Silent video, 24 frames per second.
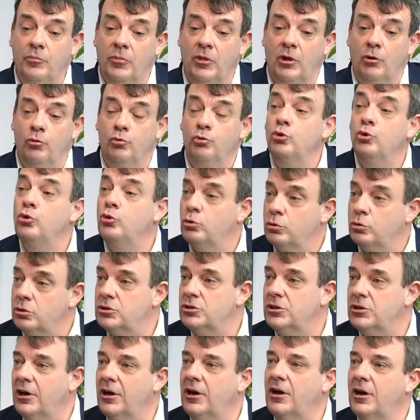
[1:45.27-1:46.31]

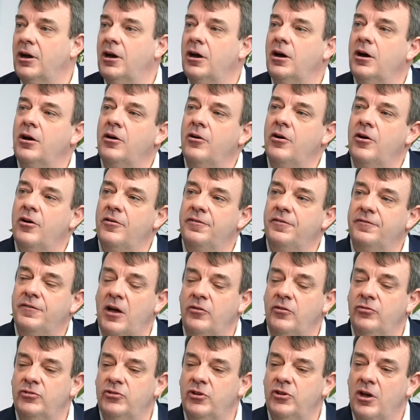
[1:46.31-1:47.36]
ruled
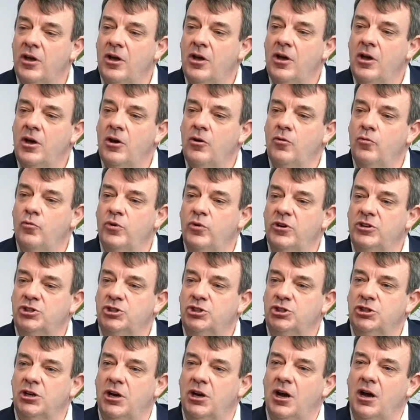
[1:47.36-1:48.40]
fund,
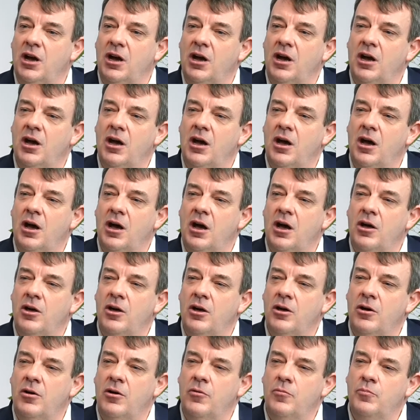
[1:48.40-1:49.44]
which
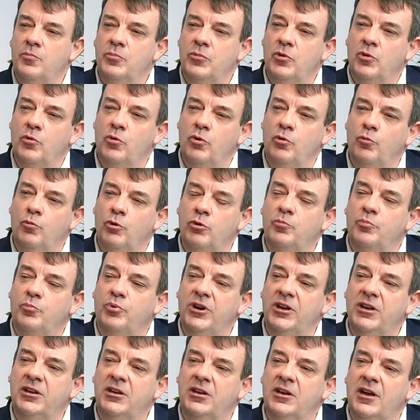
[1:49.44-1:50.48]
would
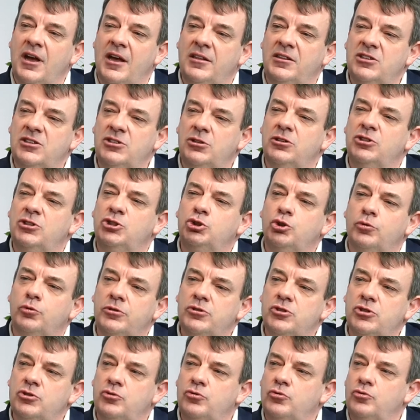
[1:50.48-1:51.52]
bring additional
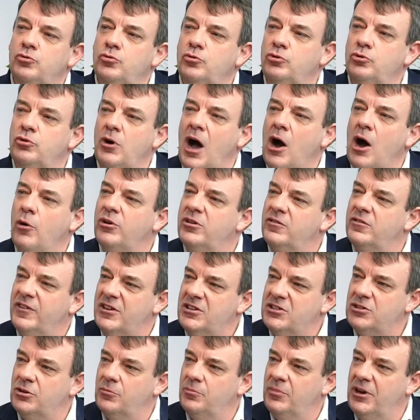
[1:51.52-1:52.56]
assurance to our
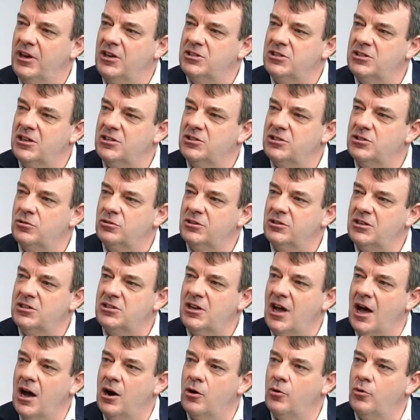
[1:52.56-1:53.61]
investor base. And so that's
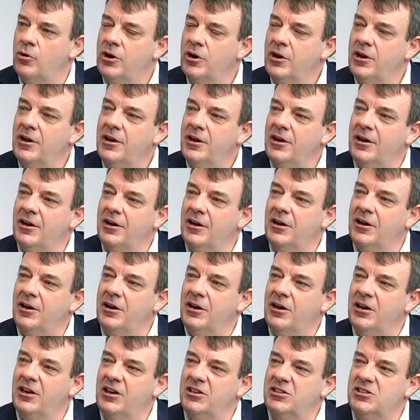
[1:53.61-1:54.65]
how
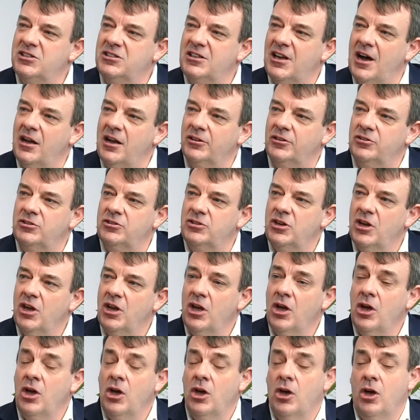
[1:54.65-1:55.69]
it started.
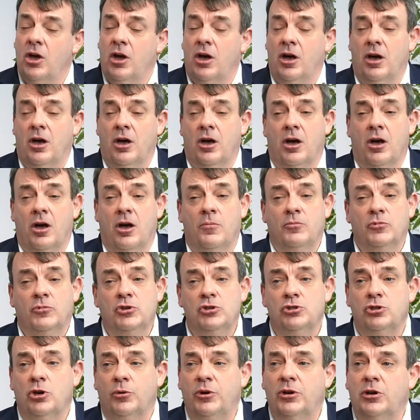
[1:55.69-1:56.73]
The
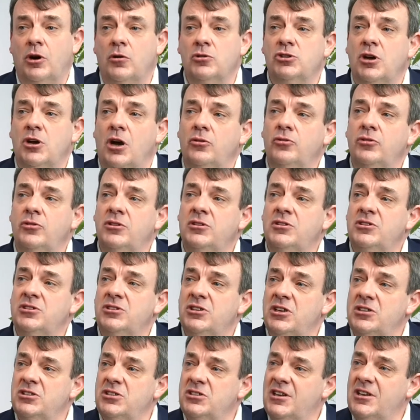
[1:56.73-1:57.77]
story goes on.
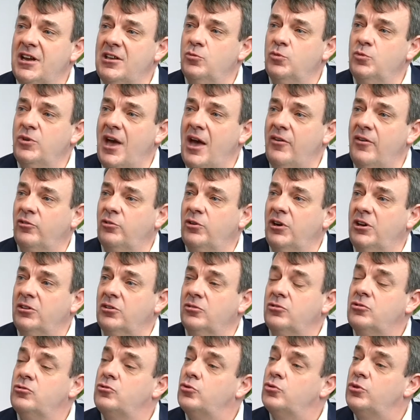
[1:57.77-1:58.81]
Since then, we have
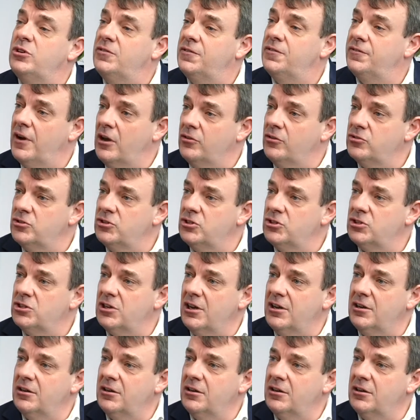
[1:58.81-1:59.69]
created three funds,